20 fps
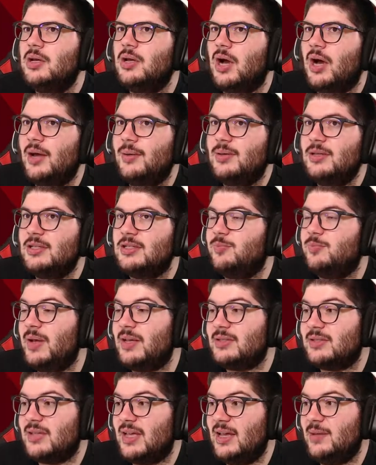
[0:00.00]
I, his
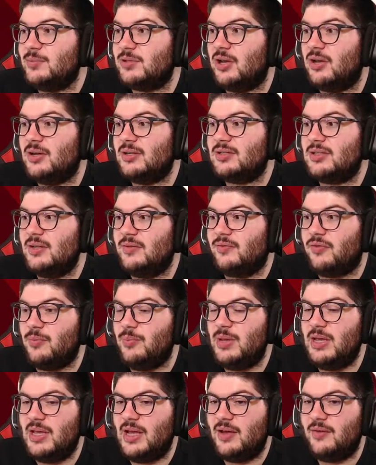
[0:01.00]
best games, honestly, for
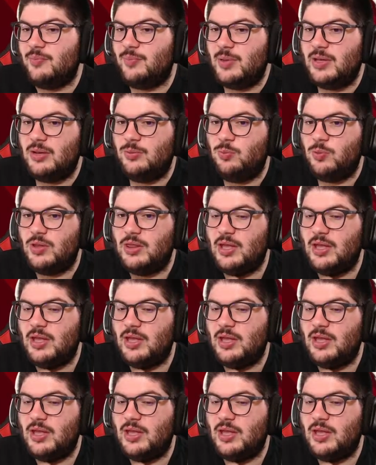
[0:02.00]
me have been when